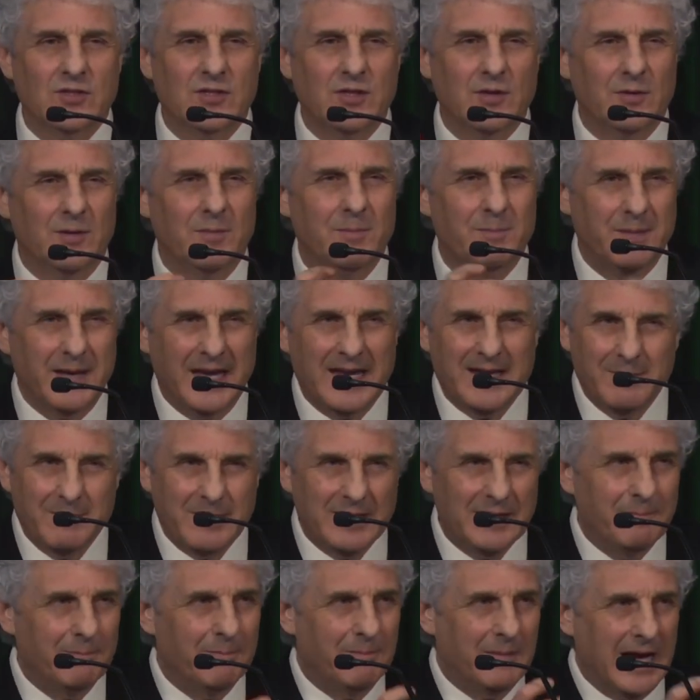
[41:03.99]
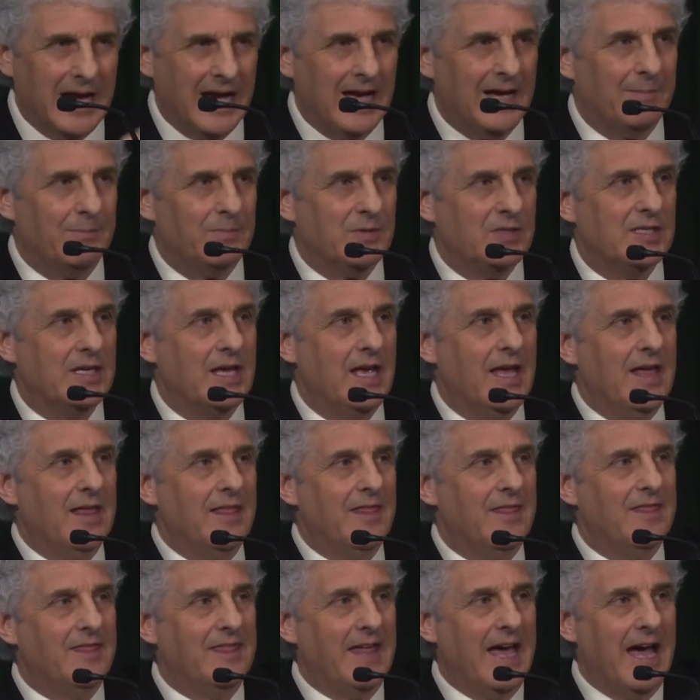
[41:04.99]
So the baby maps
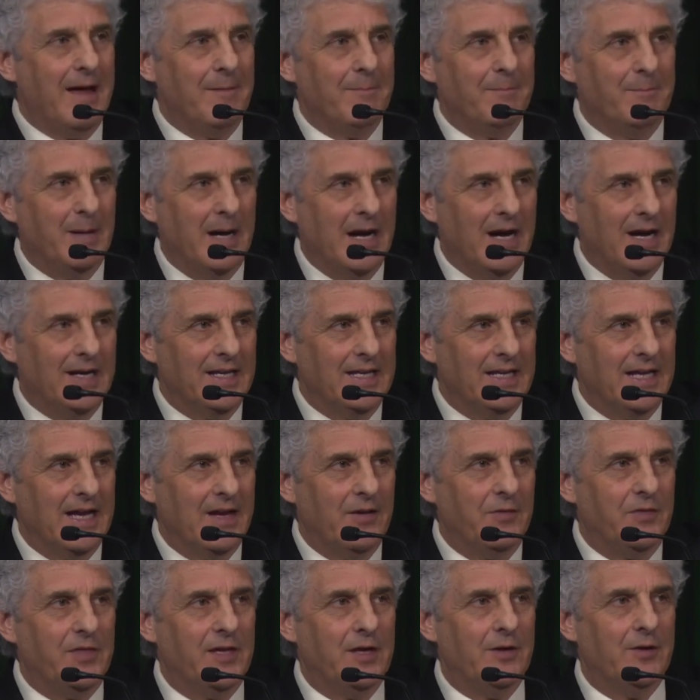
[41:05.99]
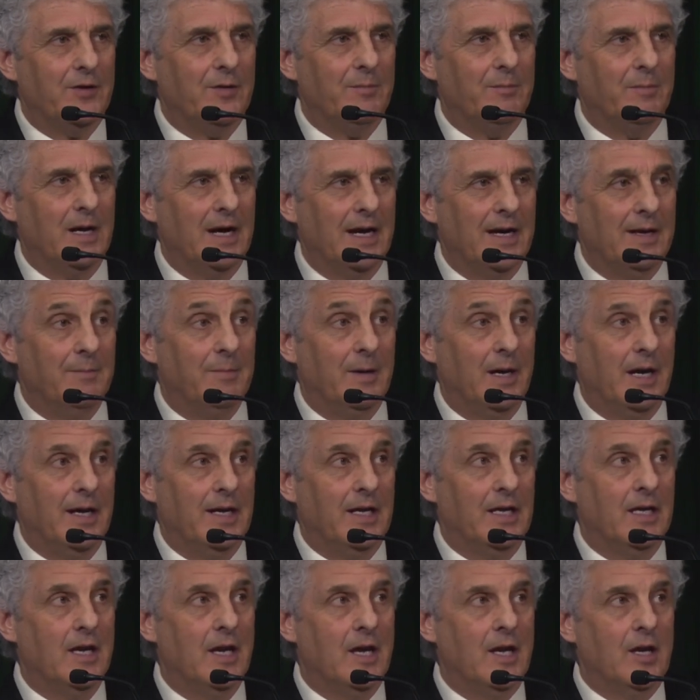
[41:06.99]
that body out there to my
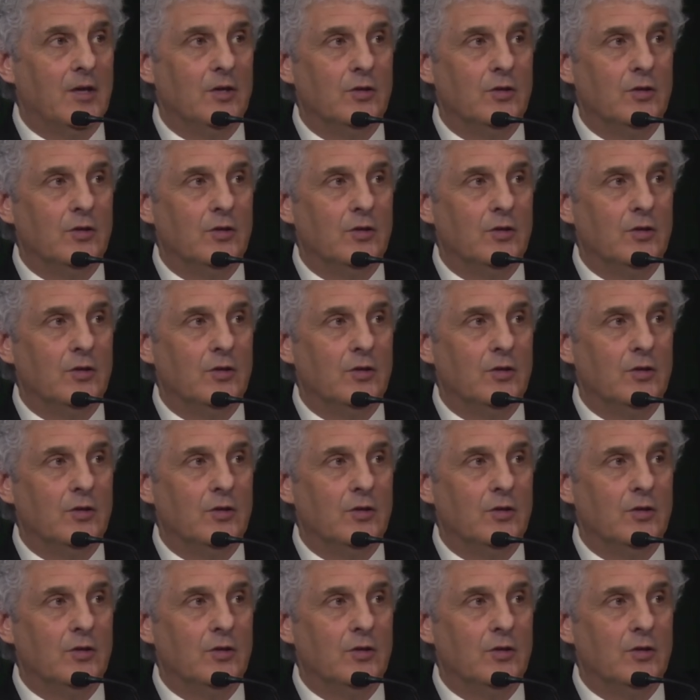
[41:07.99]
body